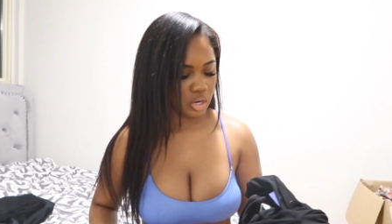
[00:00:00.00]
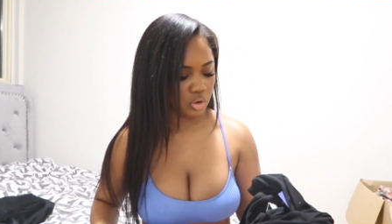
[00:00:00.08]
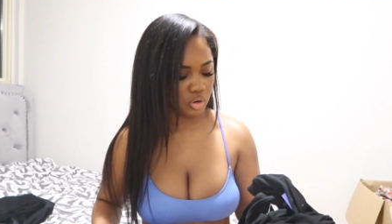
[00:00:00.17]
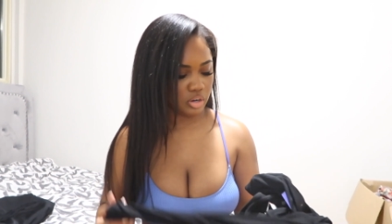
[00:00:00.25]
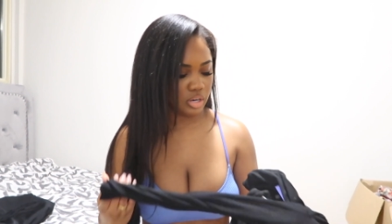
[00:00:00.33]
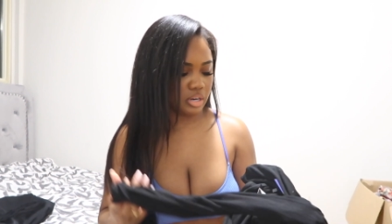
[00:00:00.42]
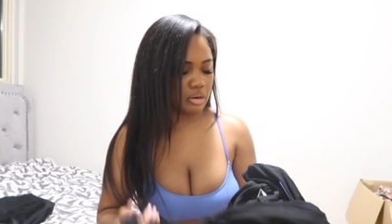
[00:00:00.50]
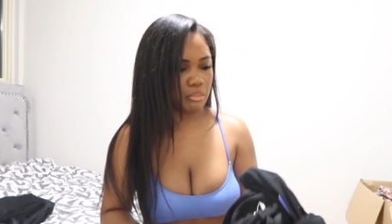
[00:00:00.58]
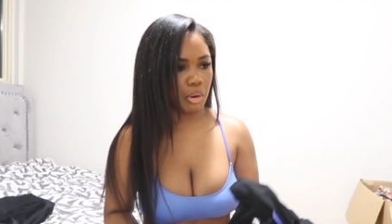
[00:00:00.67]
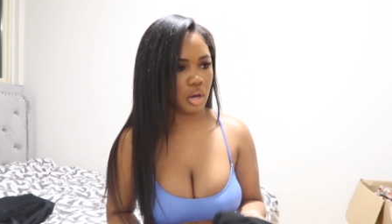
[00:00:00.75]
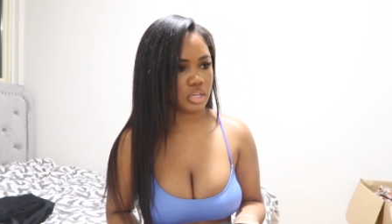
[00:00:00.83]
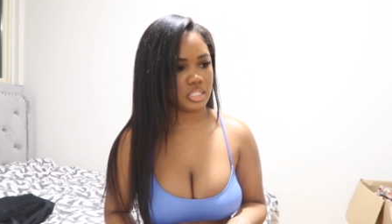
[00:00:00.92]
or an
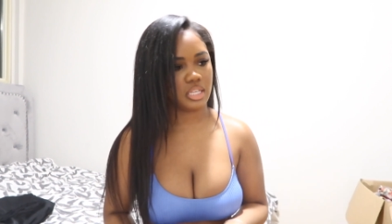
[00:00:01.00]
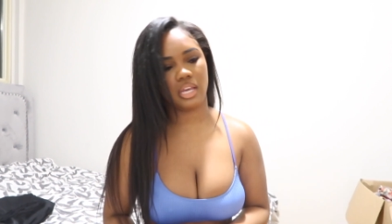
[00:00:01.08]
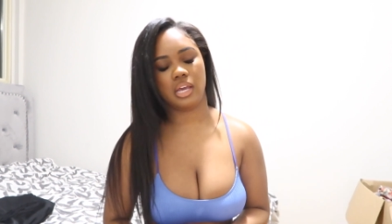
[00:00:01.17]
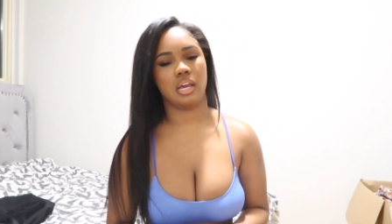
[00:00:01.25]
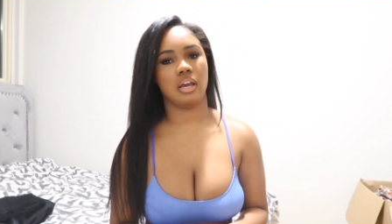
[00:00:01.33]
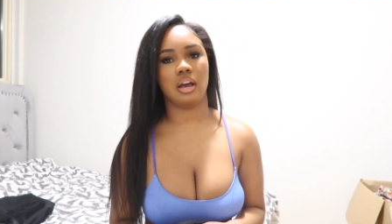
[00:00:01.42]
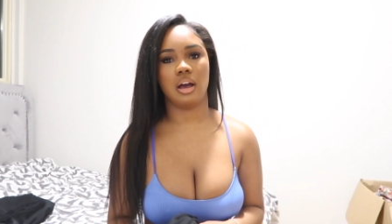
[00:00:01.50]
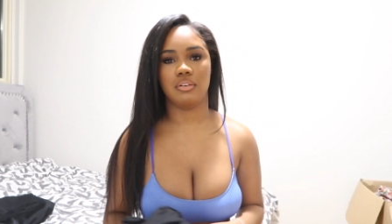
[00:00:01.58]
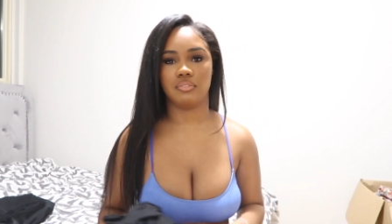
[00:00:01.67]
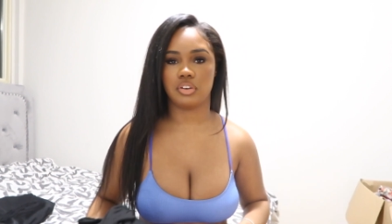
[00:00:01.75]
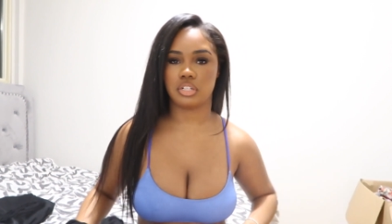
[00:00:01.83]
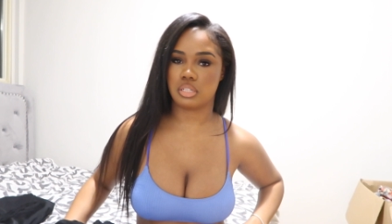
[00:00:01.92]
unboxing
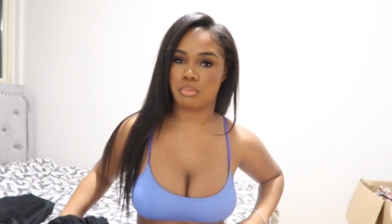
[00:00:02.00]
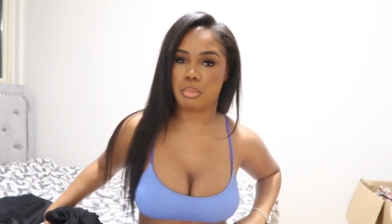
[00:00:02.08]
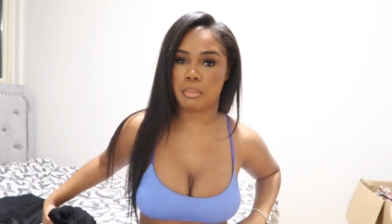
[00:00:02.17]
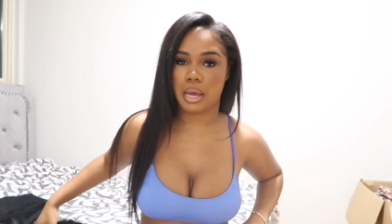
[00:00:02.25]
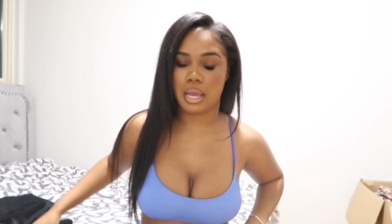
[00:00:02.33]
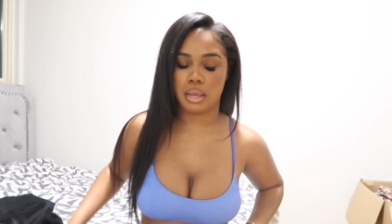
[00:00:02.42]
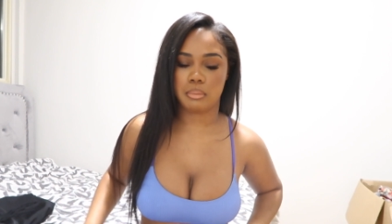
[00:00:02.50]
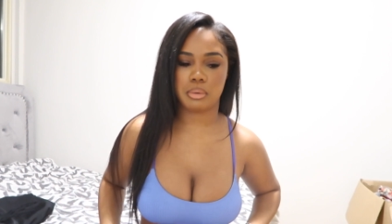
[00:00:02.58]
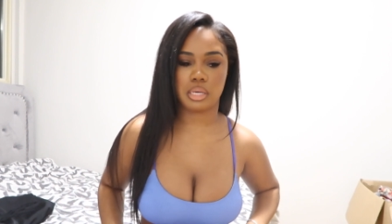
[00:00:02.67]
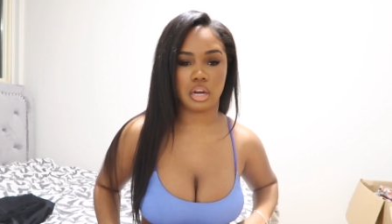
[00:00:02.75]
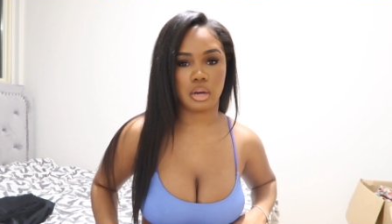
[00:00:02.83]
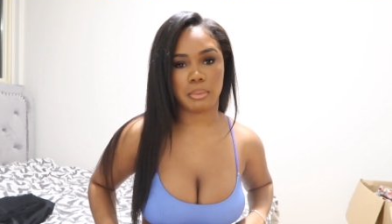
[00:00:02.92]
um, for some of my
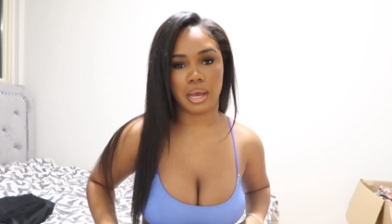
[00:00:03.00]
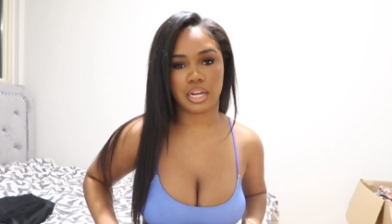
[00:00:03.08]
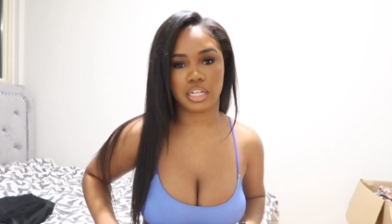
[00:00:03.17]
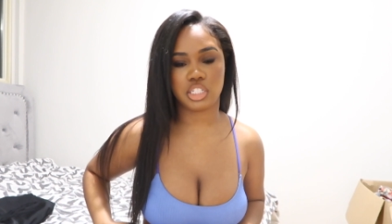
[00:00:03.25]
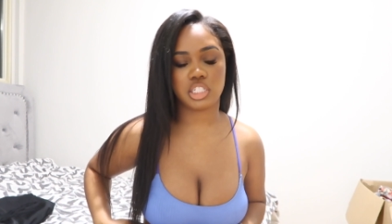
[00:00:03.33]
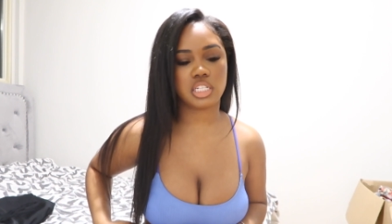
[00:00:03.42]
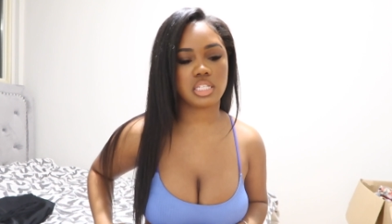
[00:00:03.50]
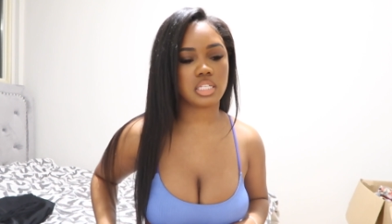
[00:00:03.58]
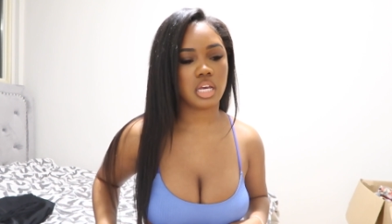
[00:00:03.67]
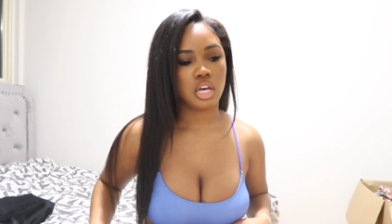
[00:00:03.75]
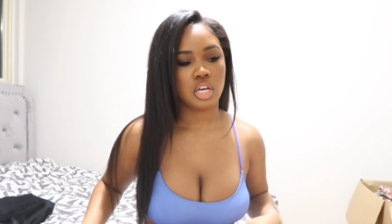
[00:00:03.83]
P R packages.